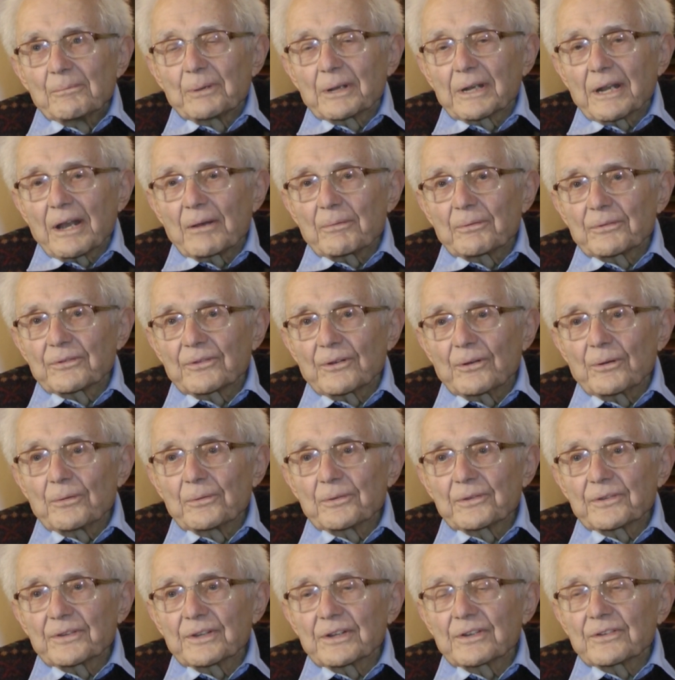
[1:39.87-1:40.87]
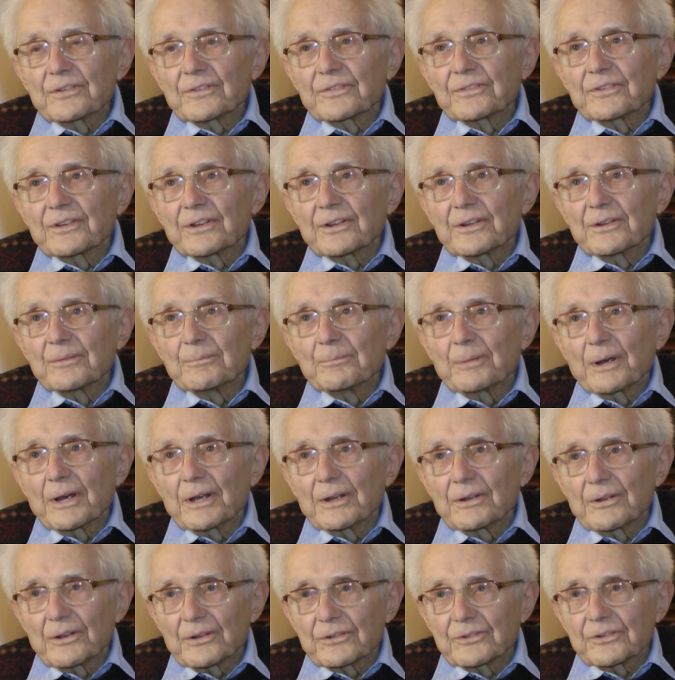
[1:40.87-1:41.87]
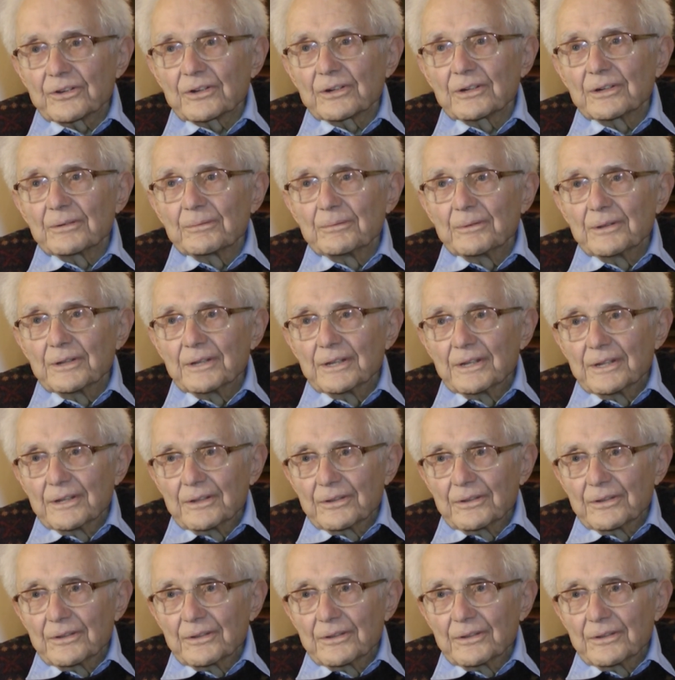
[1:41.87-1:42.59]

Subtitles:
But I was always interested in biological